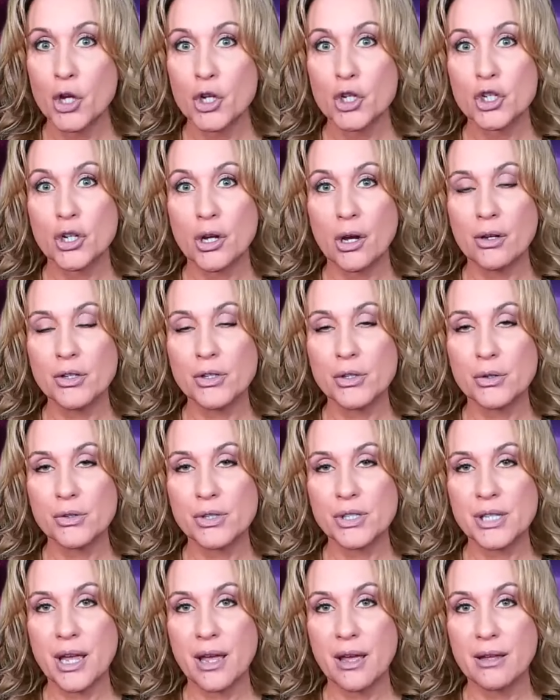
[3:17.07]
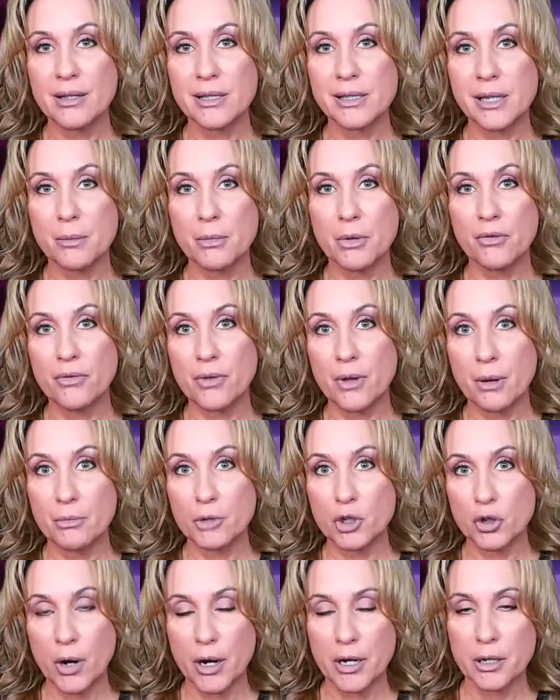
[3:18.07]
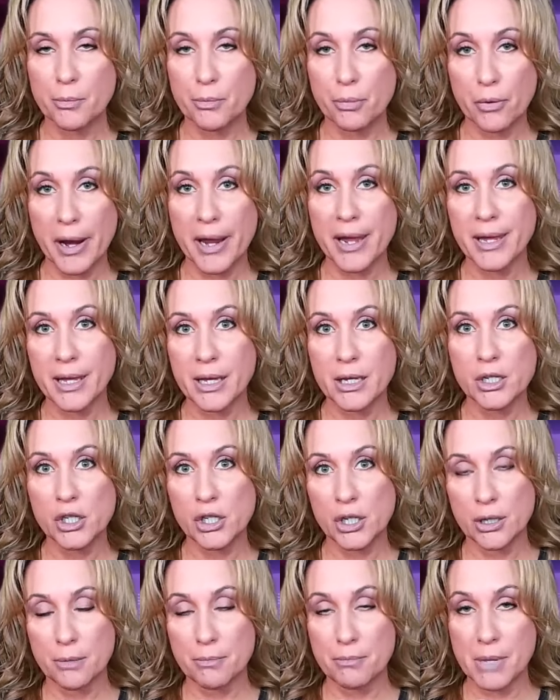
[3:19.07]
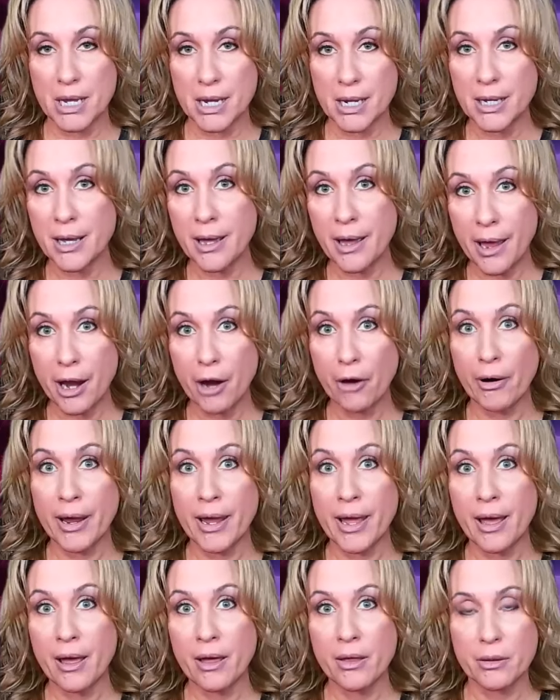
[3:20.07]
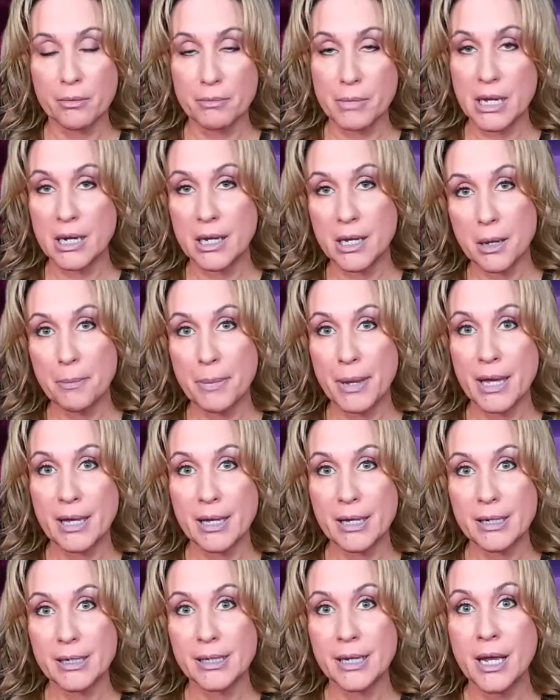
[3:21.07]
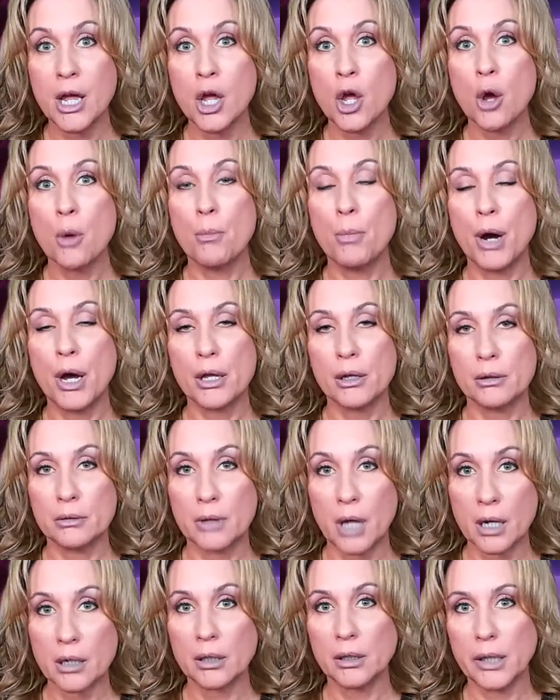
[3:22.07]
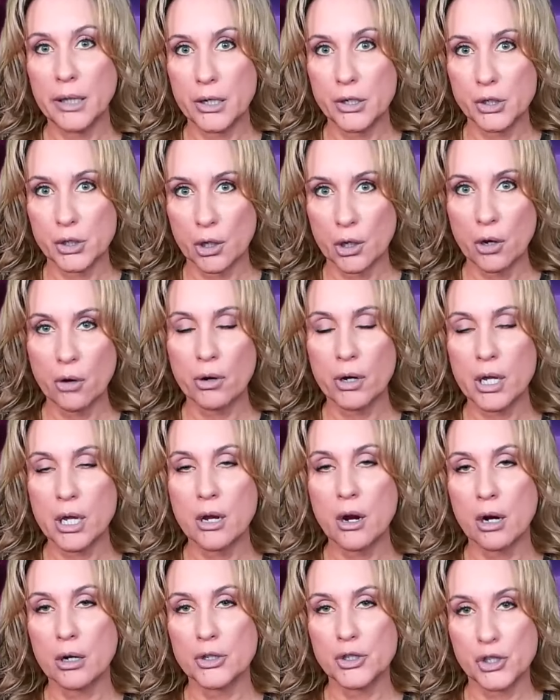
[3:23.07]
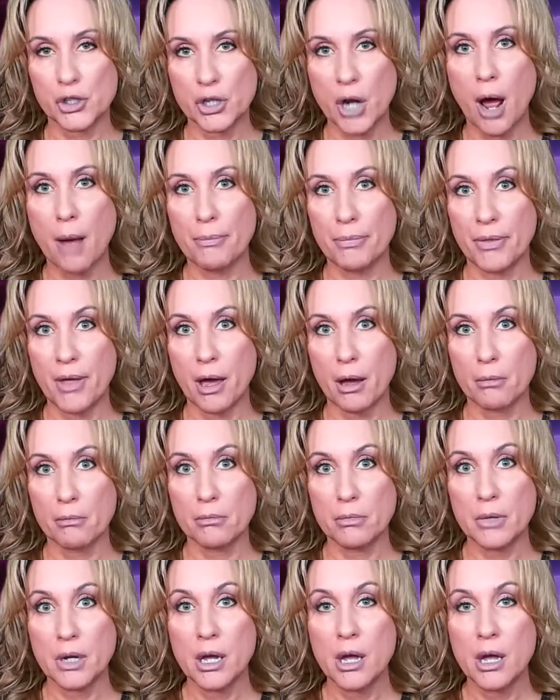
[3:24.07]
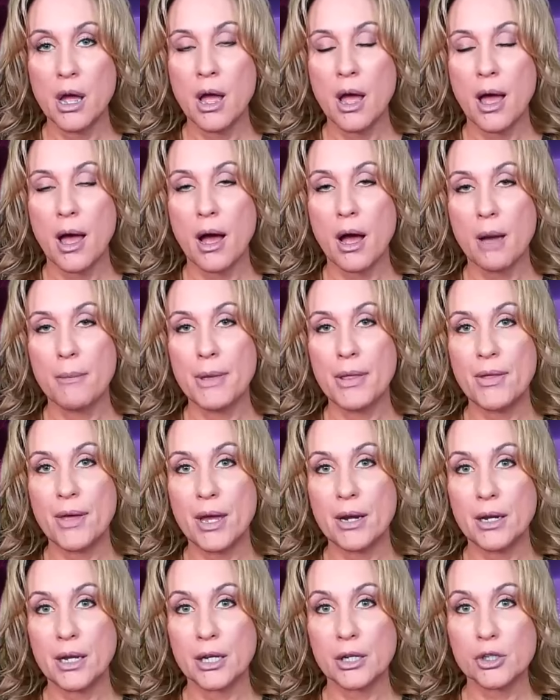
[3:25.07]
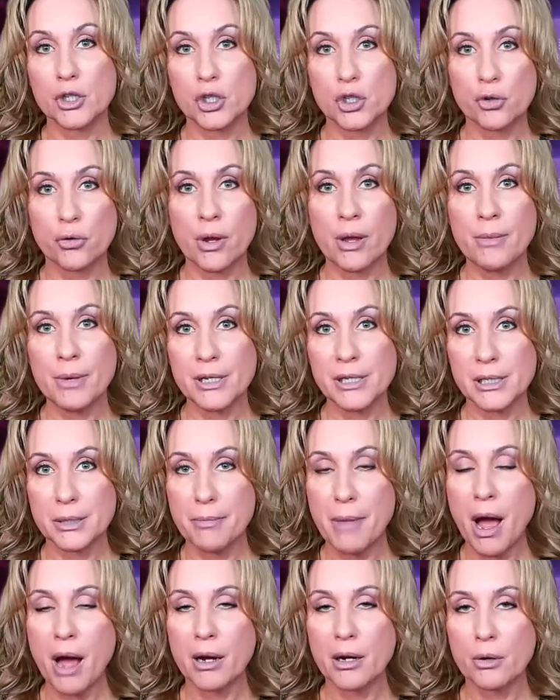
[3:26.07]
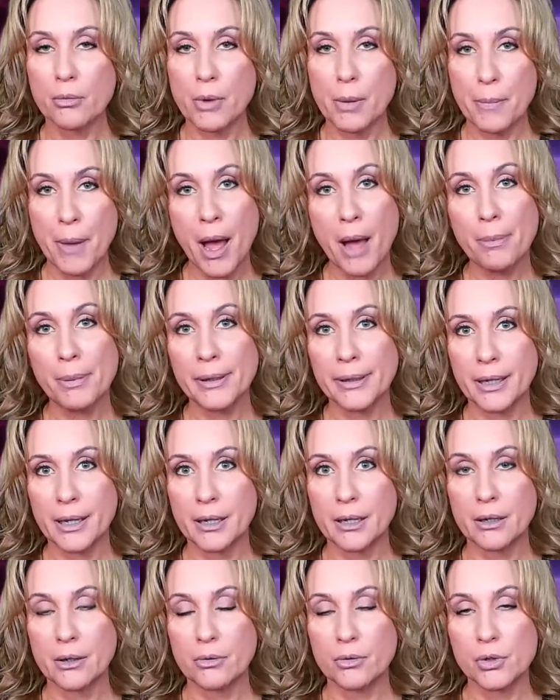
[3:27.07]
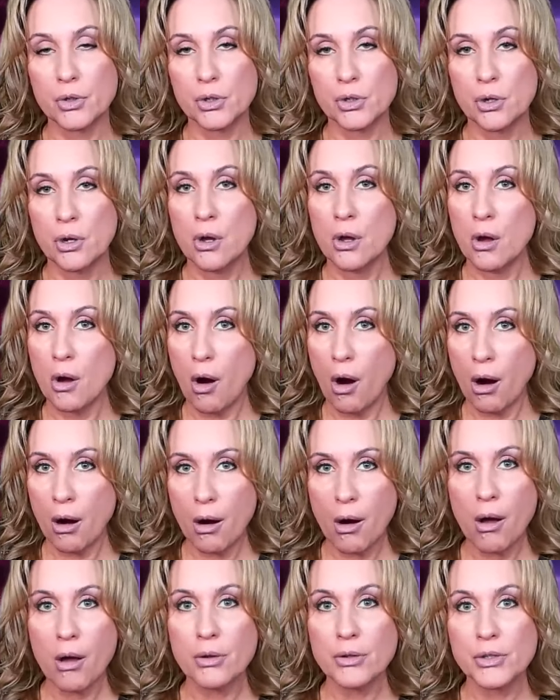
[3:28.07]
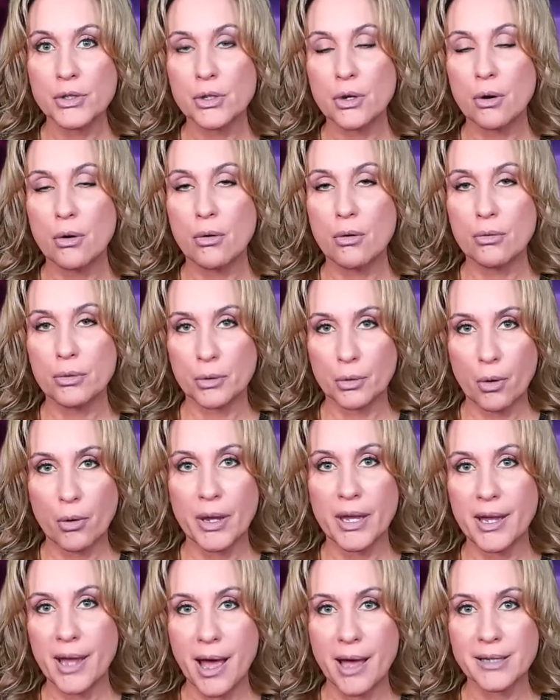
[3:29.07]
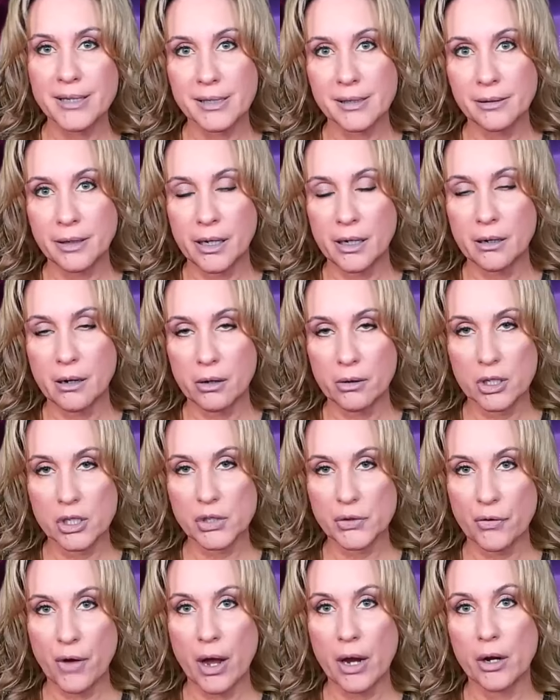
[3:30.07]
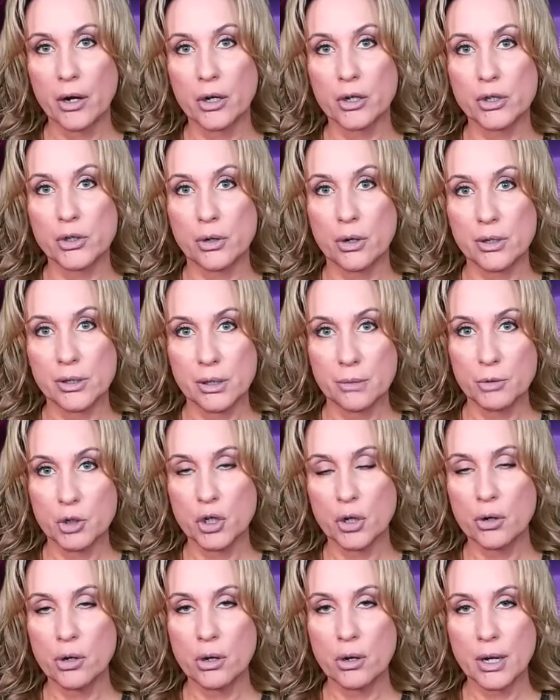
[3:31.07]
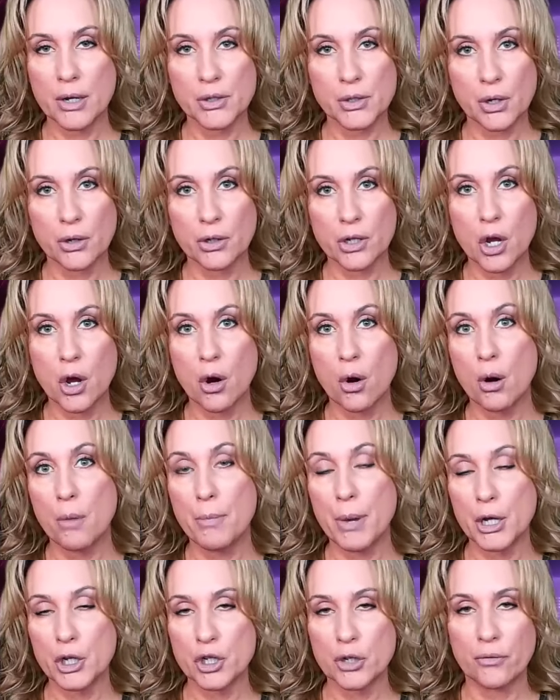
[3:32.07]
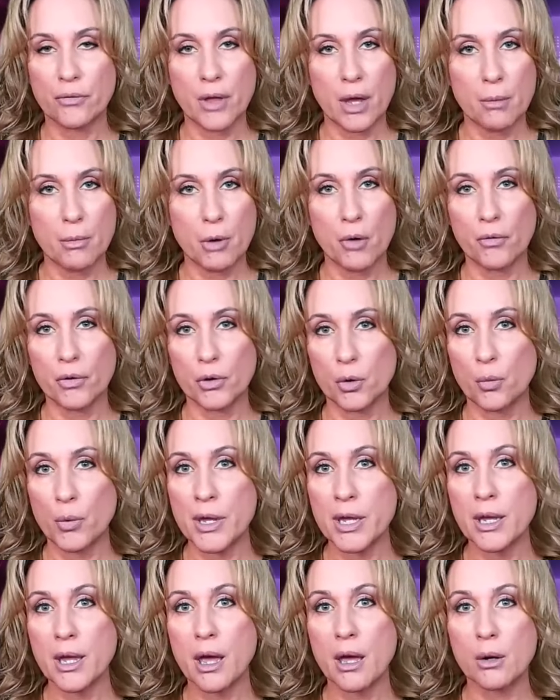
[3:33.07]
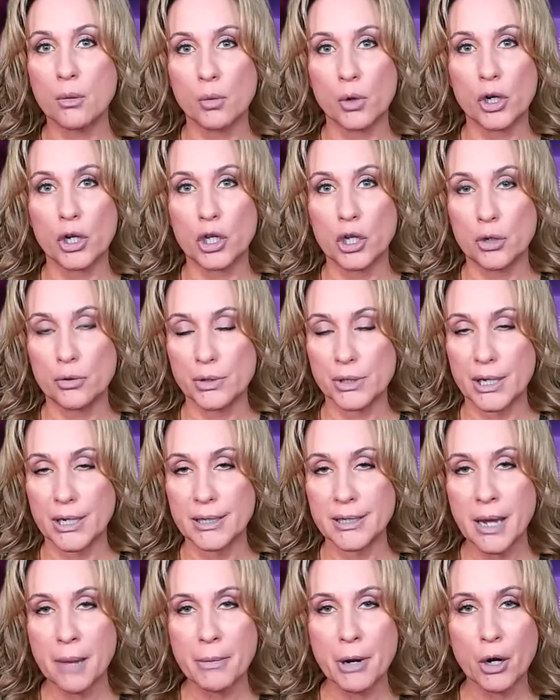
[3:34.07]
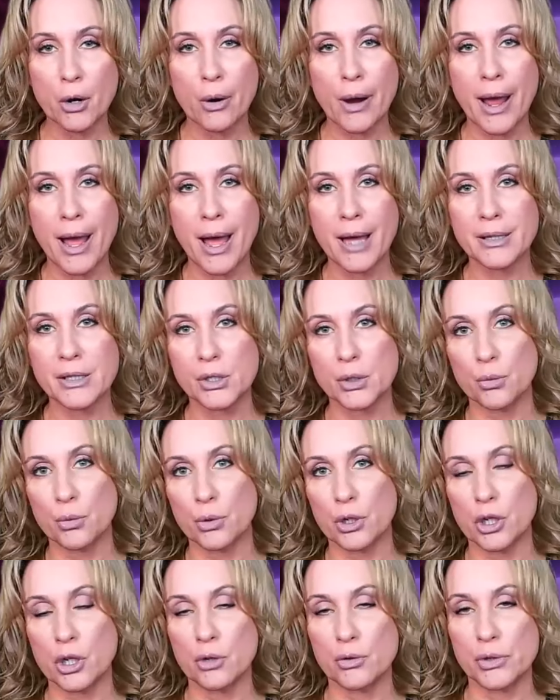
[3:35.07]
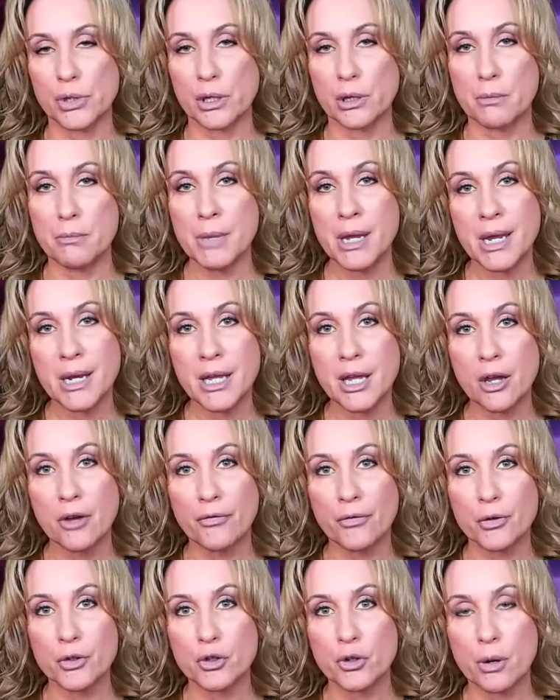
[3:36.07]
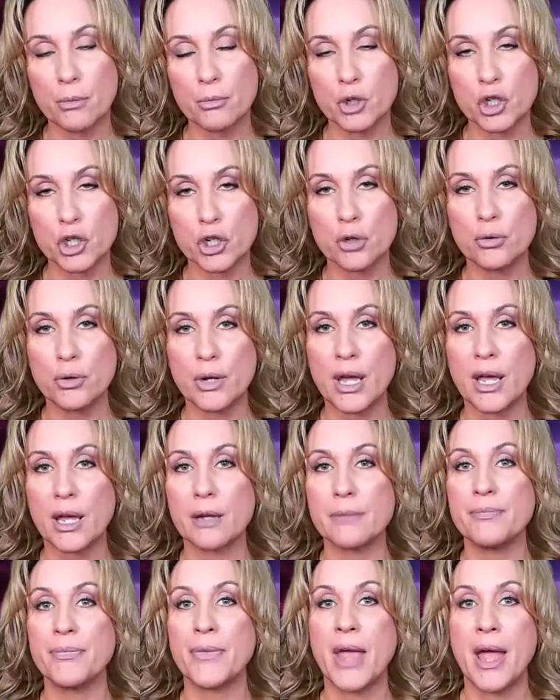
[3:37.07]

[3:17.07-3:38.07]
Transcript: She also said some of them tried to break into the media area, the media pit, but luckily security guards stopped them. And then extremist MAGA Republicans are also throwing gasoline on this fire. So as I'm sure you guys all know, a bunch of them over the weekend were accusing Democrats, they were accusing the media for Trump's shooting.